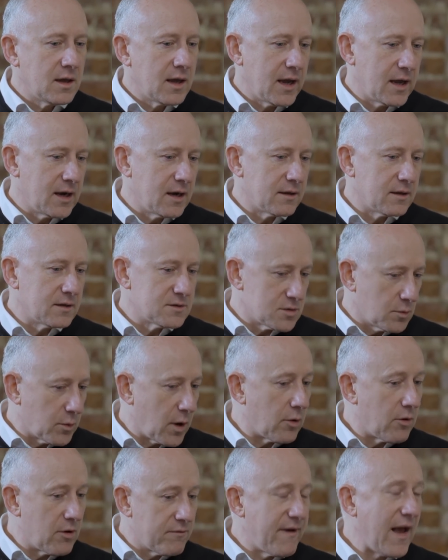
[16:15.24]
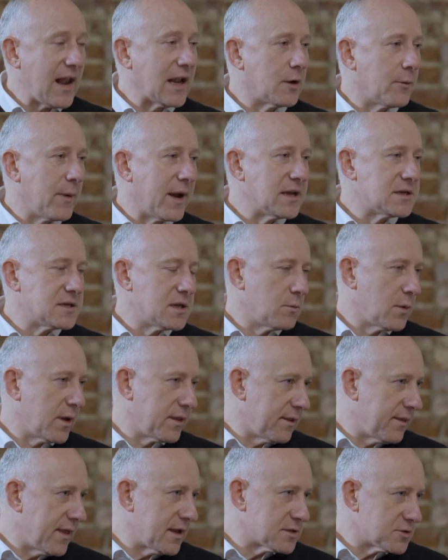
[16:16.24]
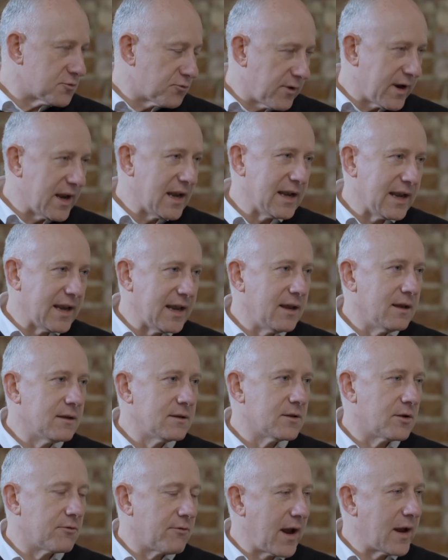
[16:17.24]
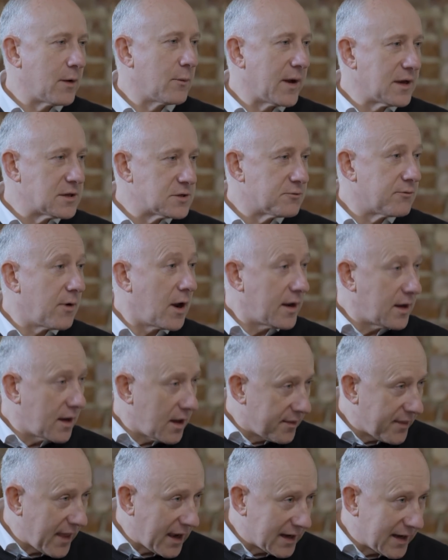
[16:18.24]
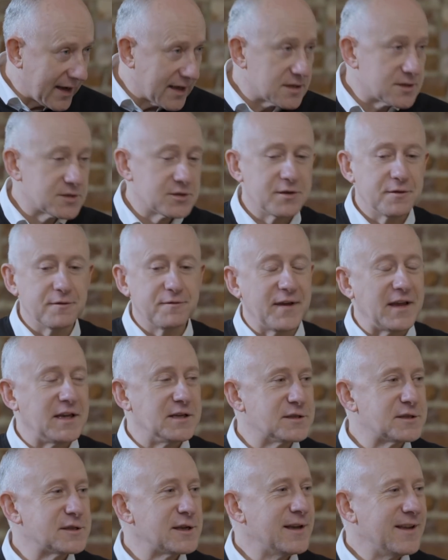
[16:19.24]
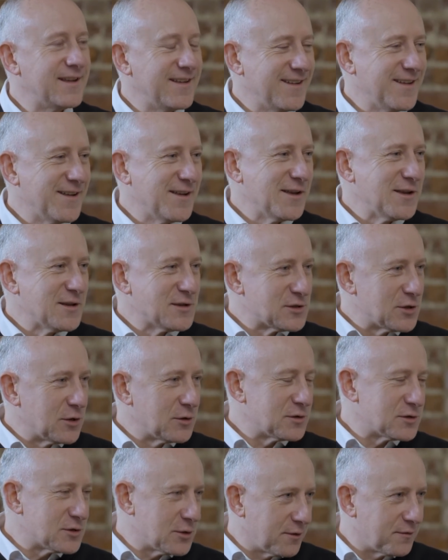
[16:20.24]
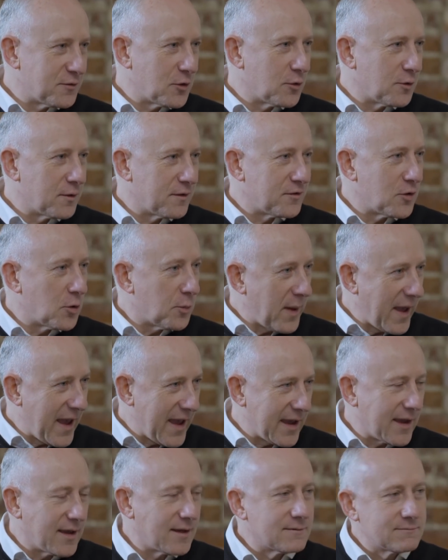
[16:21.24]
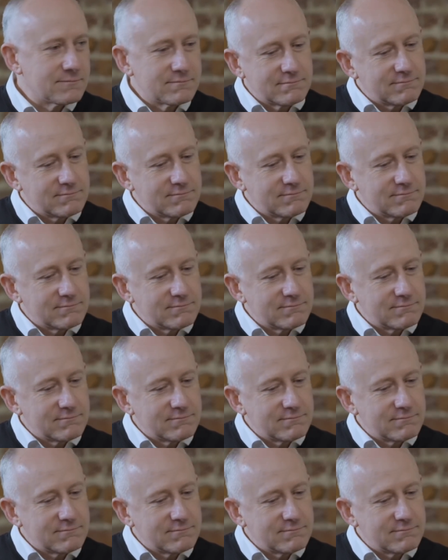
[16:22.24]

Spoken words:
And so we're evaluating whether that's really the right way to run, and that links to the fees. So if you're paying